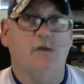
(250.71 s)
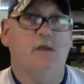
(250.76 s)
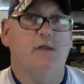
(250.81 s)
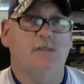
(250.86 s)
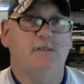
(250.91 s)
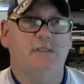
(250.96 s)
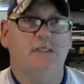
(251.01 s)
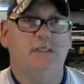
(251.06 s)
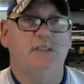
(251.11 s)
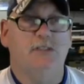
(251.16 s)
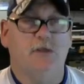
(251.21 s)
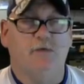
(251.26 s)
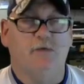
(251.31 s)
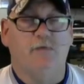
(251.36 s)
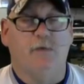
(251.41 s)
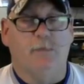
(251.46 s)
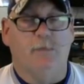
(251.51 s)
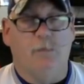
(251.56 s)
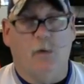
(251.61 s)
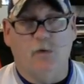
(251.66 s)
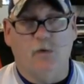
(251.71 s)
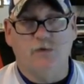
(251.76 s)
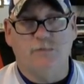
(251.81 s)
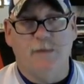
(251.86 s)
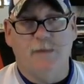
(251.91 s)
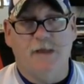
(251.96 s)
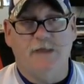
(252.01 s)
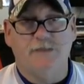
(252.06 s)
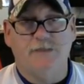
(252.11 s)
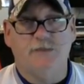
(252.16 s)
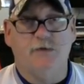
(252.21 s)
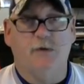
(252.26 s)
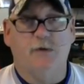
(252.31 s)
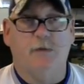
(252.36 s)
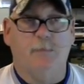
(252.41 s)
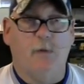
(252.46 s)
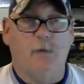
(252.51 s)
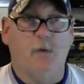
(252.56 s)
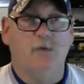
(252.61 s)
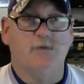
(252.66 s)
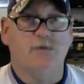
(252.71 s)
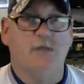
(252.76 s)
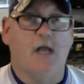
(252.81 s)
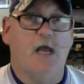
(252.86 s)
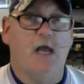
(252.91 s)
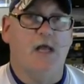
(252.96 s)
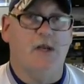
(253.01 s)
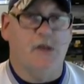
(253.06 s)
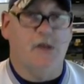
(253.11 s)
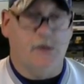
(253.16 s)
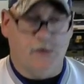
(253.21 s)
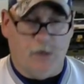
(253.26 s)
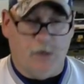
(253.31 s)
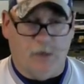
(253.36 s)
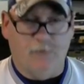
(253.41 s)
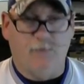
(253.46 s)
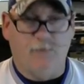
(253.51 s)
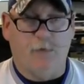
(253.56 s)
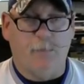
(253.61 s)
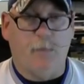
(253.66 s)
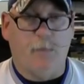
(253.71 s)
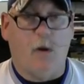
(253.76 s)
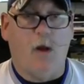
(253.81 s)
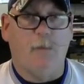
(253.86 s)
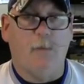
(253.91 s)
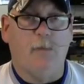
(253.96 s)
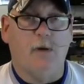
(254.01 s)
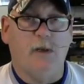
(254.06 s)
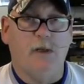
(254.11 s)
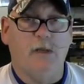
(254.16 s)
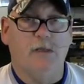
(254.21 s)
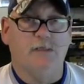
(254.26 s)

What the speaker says: It's easier for the postmaster or the post guy to deliver it properly.